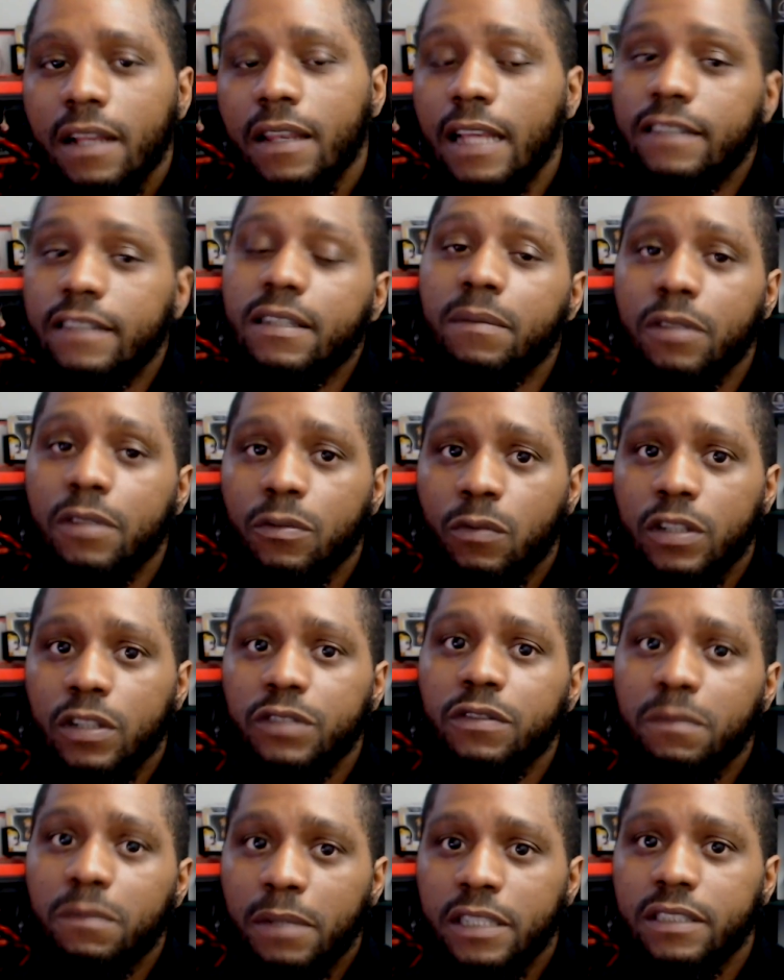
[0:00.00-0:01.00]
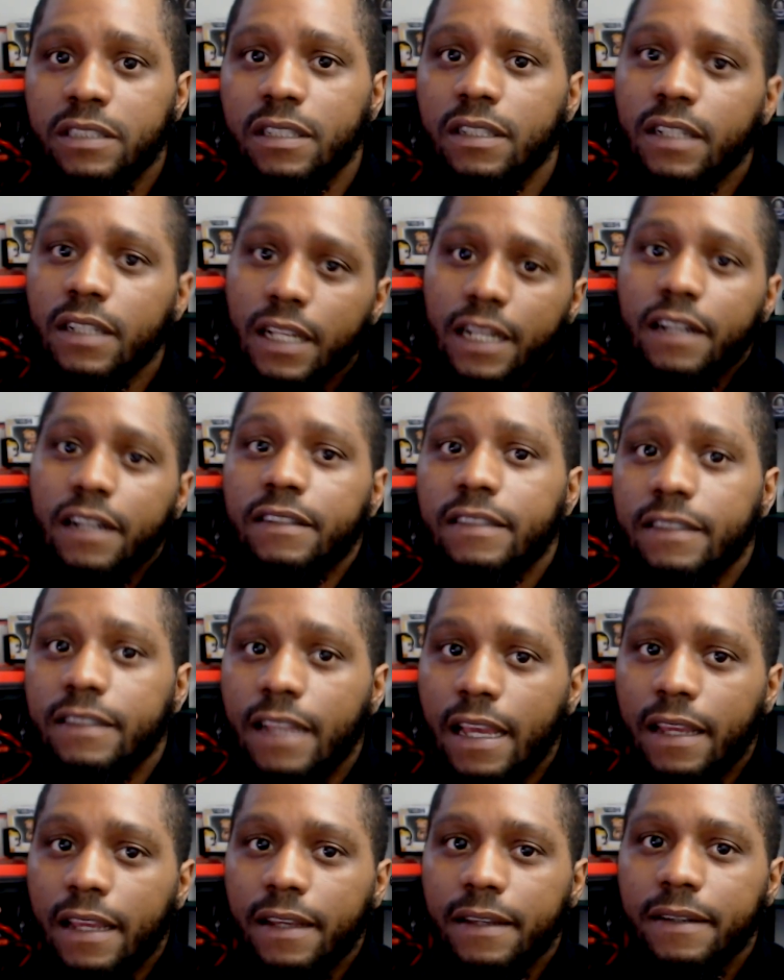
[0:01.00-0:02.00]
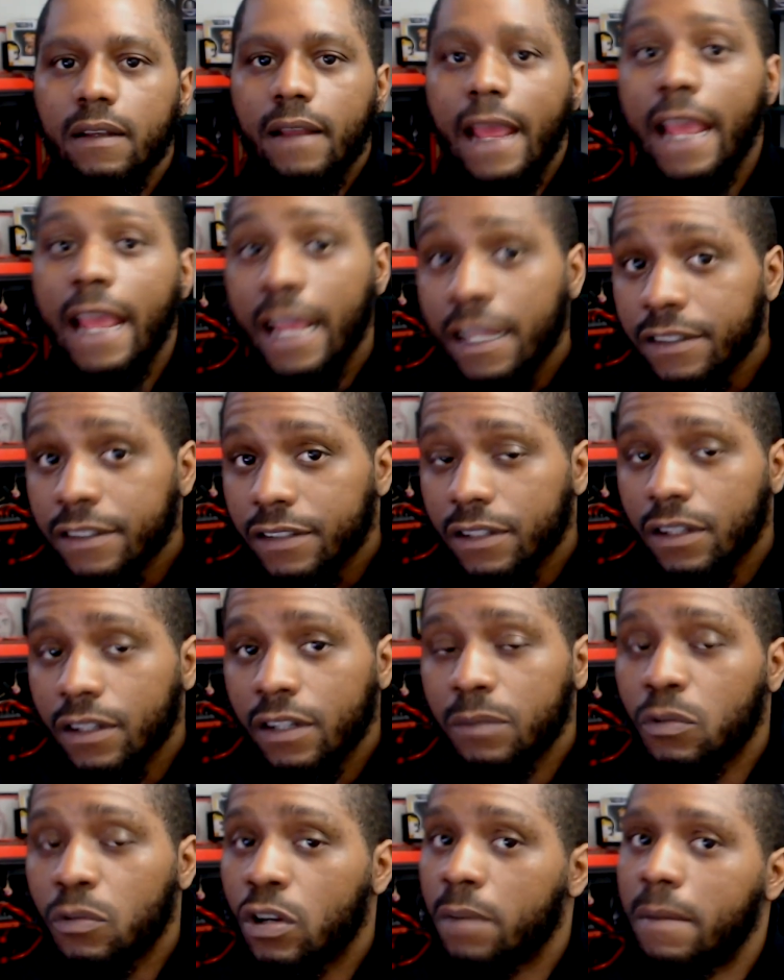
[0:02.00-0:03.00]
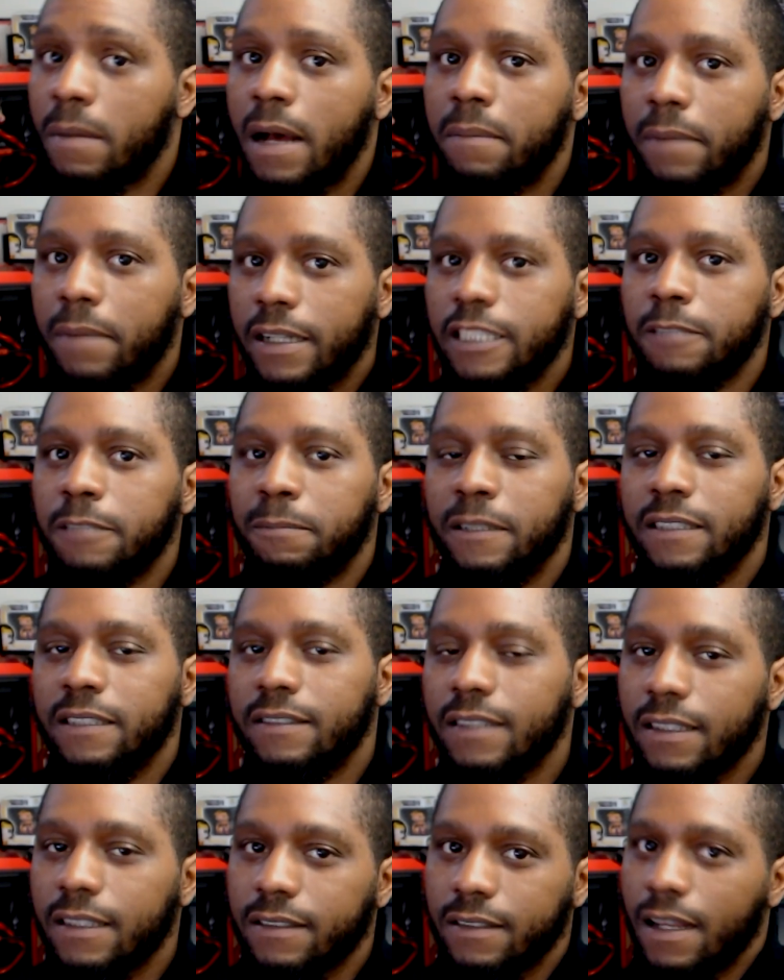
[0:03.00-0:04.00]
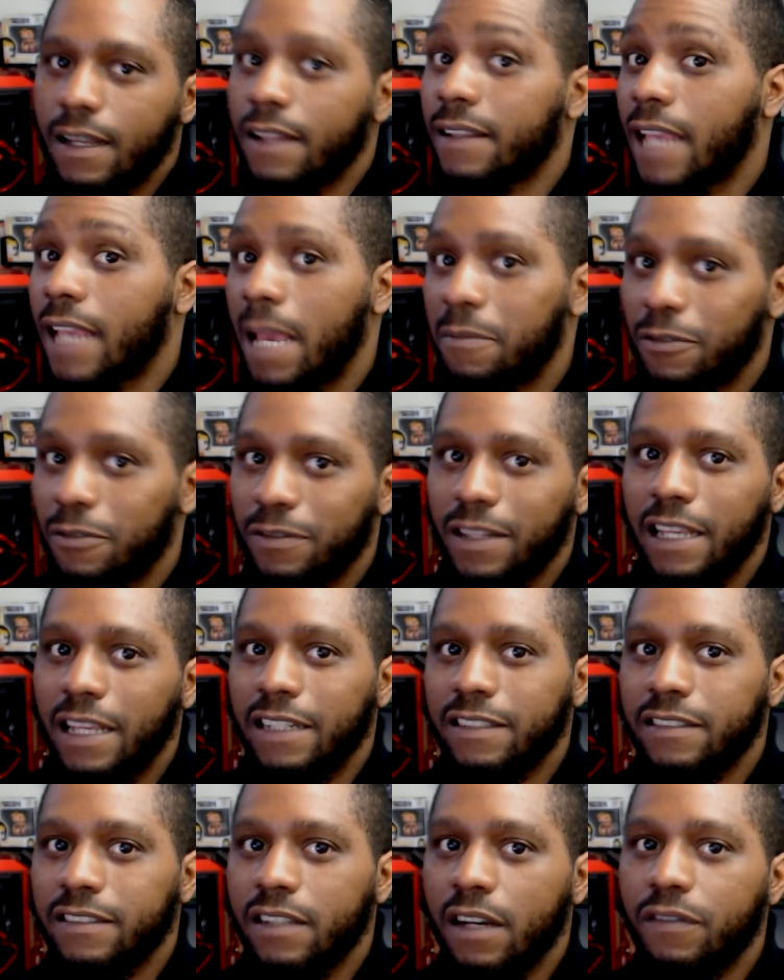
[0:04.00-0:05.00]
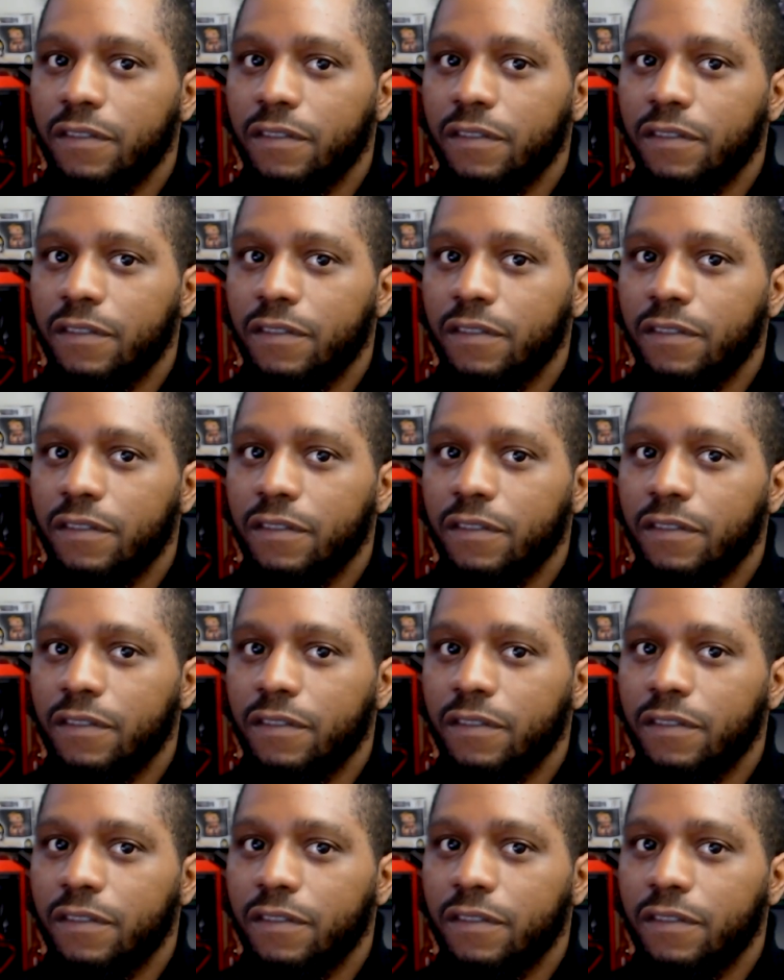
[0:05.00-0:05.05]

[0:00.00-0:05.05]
like some of the ones we mentioned here today. And to learn more about budget PCs and other gaming related stuff,